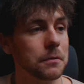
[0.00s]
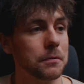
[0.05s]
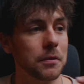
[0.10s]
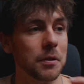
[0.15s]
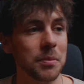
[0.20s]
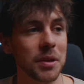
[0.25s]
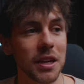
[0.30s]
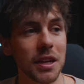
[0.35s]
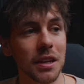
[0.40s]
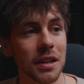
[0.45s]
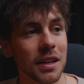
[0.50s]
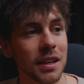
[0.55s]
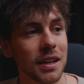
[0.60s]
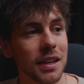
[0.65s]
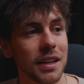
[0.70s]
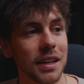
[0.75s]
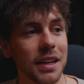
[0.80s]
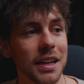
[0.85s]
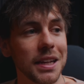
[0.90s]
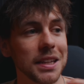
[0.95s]
For me,
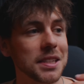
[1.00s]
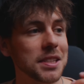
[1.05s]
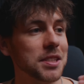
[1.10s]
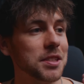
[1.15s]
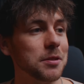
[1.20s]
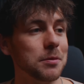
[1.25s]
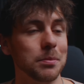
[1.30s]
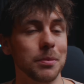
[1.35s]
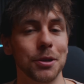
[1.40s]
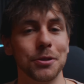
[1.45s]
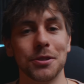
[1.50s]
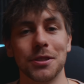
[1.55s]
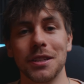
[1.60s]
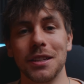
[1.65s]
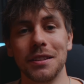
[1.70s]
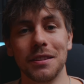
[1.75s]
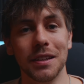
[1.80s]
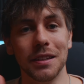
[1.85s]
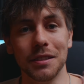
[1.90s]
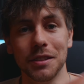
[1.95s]
it's
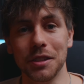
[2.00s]
mostly the